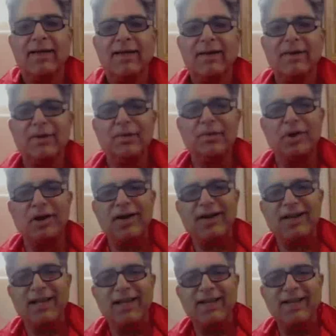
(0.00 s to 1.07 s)
Good
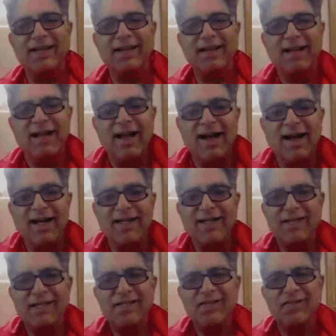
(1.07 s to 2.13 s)
morning. I
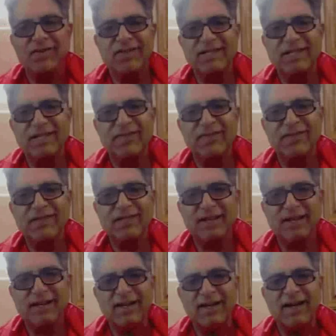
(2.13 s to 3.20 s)
just received
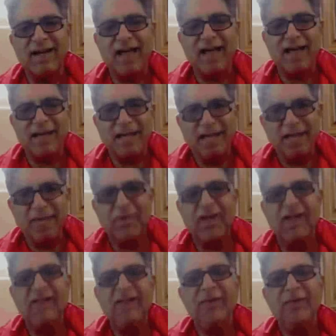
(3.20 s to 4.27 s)
uh, an
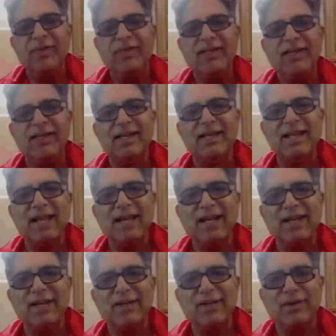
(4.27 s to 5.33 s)
email with a
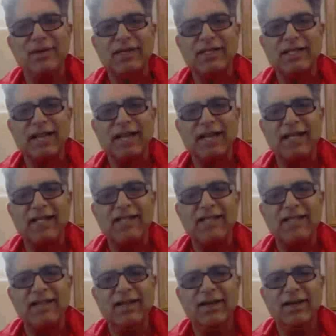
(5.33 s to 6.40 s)
link to a site
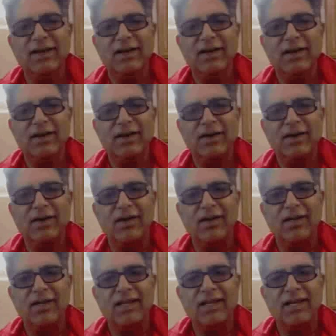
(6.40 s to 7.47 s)

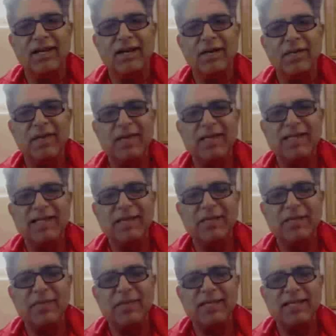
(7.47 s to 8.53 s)
called The
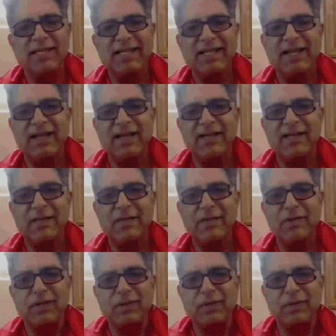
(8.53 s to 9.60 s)
Amazing Meeting,
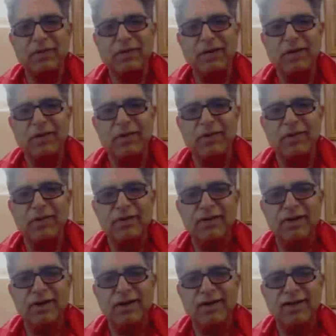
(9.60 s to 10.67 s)

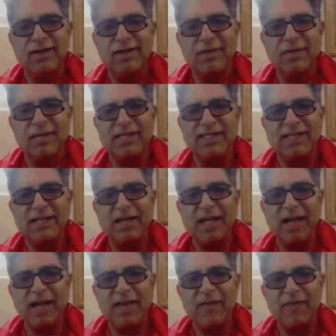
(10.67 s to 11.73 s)

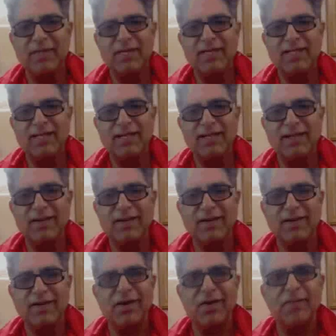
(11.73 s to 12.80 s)

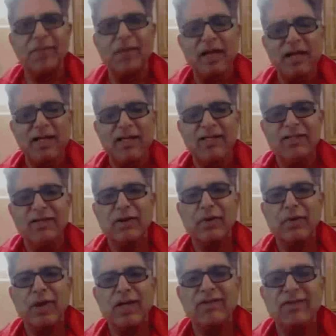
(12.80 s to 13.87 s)
www.amazingmeeting.com. So I
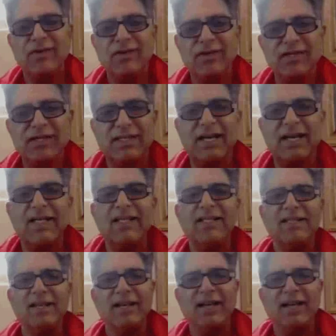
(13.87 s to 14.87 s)
went on the site